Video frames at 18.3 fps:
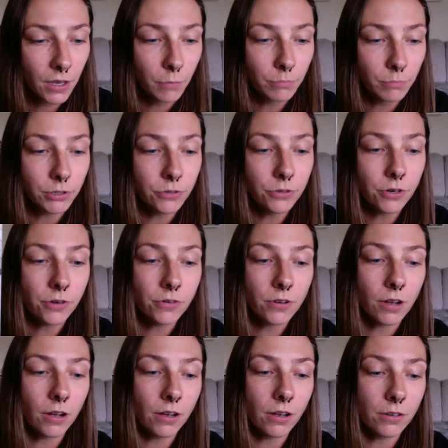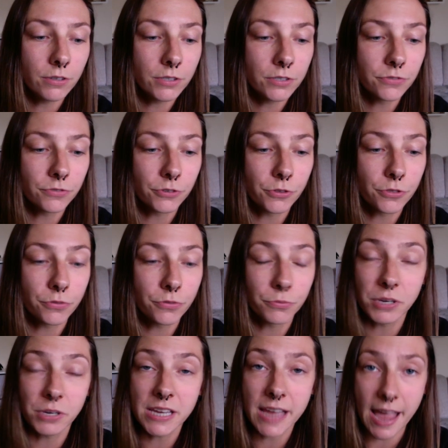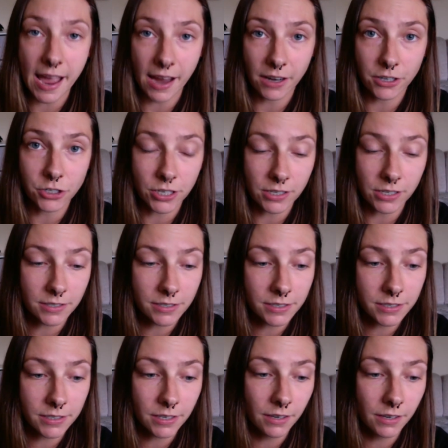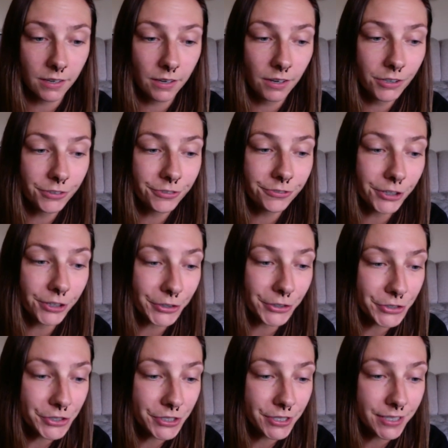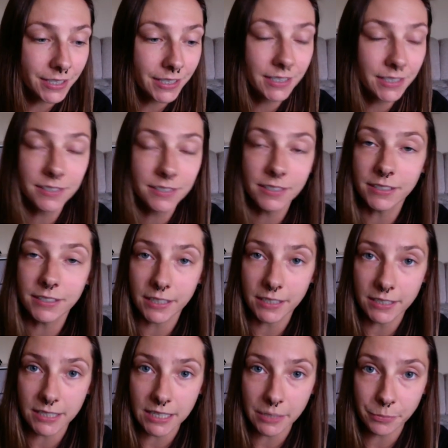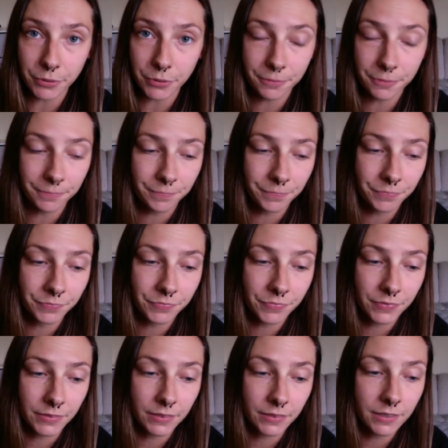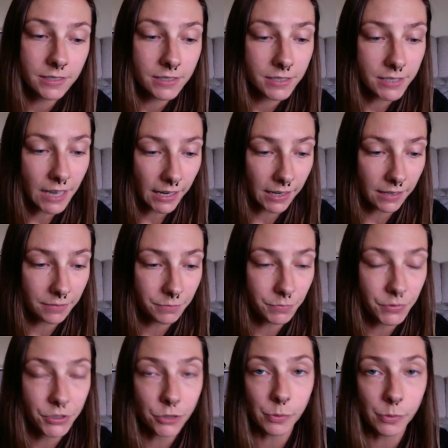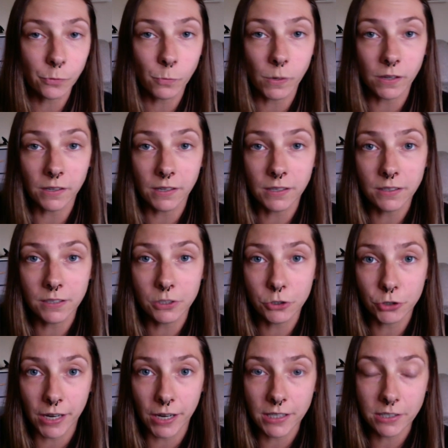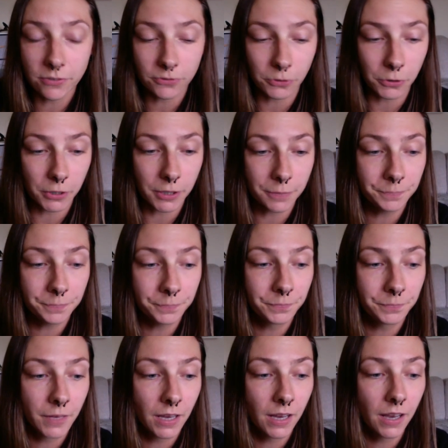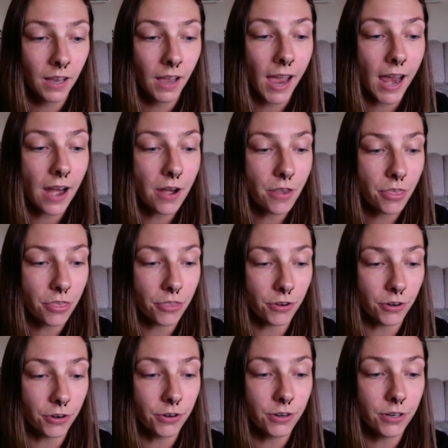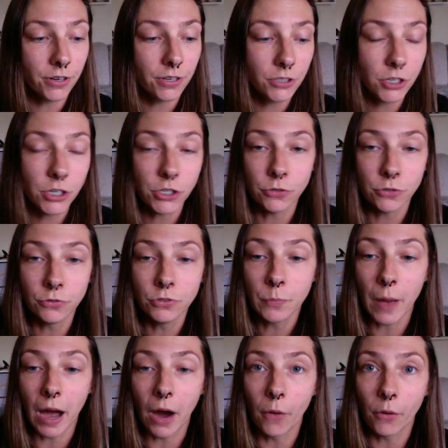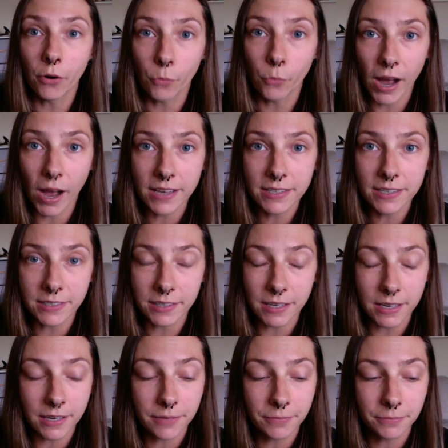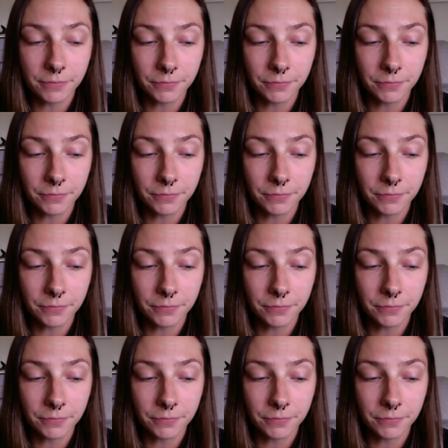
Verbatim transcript: Pluto calls for three actions. First, to dig deep. Second, to be willing to transform. And third, to use power wisely.